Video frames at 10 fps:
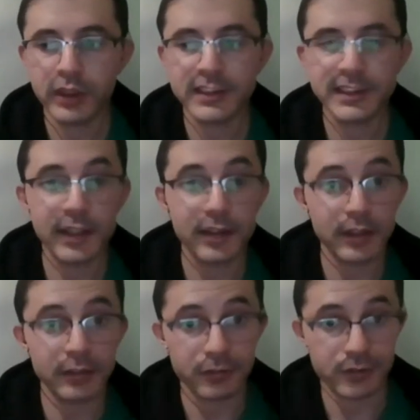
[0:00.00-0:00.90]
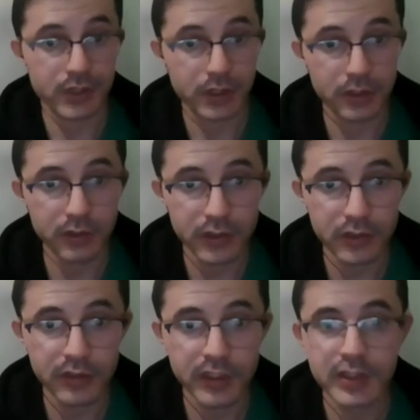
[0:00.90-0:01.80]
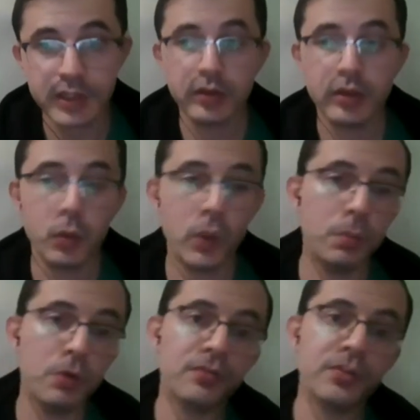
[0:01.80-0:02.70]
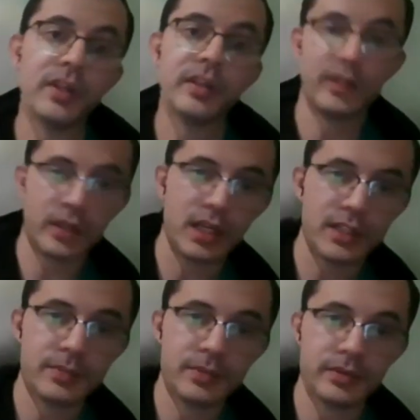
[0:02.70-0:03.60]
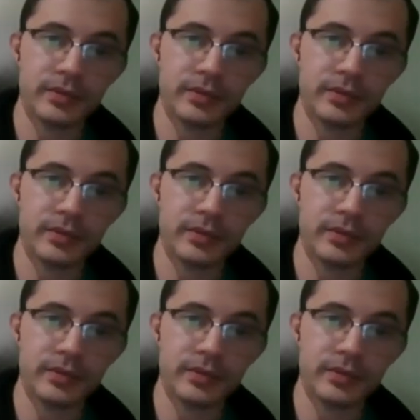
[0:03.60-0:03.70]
stay there for security reason, we move to another hospital,